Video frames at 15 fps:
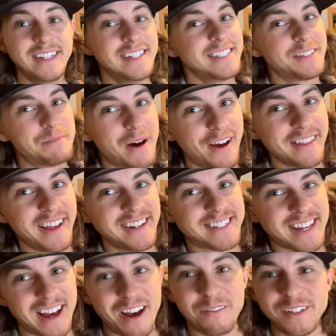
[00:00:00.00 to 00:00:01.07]
about that
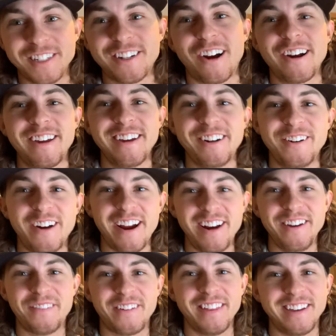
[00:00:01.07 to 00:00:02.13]
time to start getting
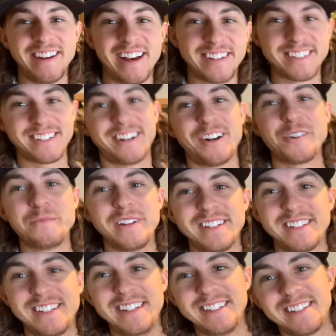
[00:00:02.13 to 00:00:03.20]
ready for the next tournament
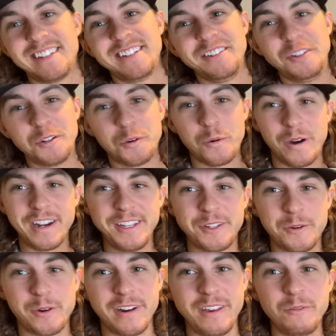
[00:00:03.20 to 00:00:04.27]
season,
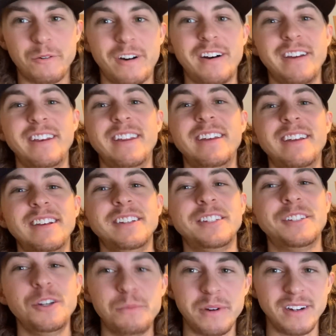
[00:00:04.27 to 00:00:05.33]
2021.
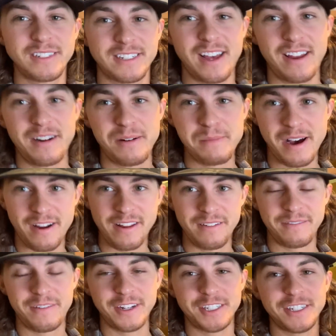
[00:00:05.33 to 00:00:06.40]
Super excited about it,
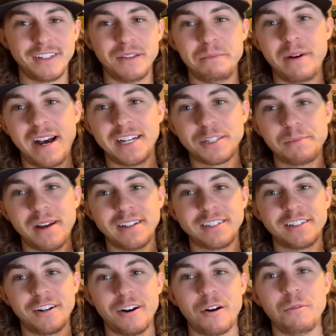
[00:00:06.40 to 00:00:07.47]
fishing the
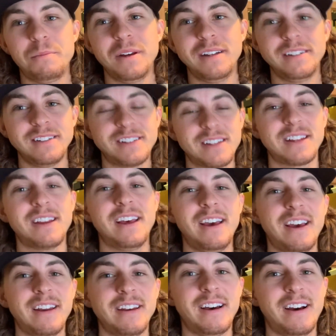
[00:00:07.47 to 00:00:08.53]
Bassmaster Opens,
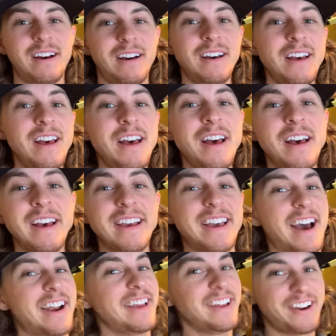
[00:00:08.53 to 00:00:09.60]
and
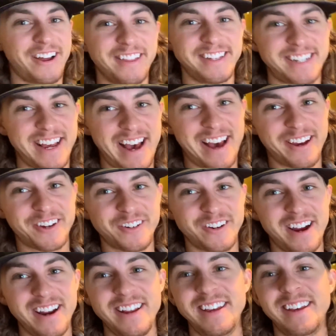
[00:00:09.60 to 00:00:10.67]
got to get all the tackle
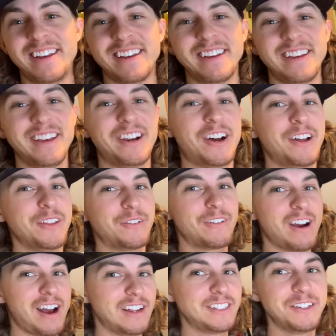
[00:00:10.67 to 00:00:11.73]
ready, get all the
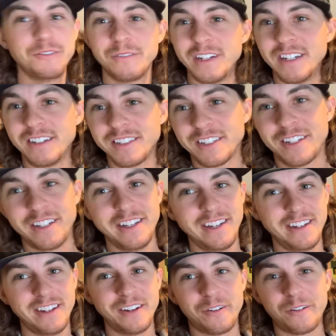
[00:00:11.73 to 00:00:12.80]
rods and reels
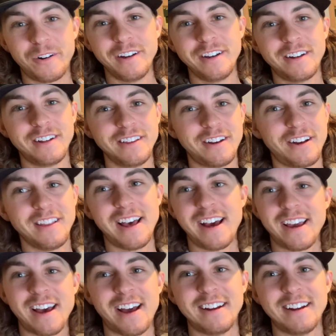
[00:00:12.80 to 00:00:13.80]
cleaned and oiled, all that kind of